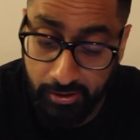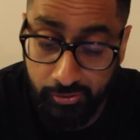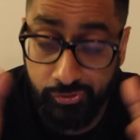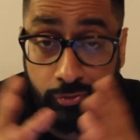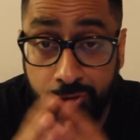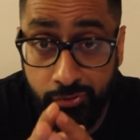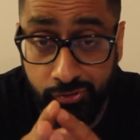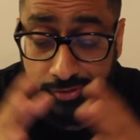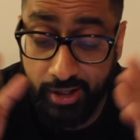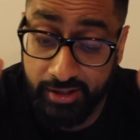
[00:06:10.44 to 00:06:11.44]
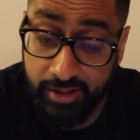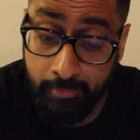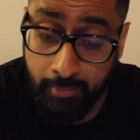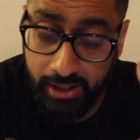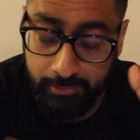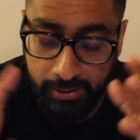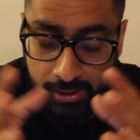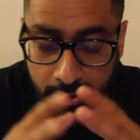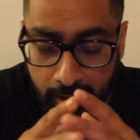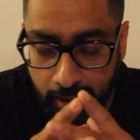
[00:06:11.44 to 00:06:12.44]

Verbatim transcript: There's no news on that. They might be.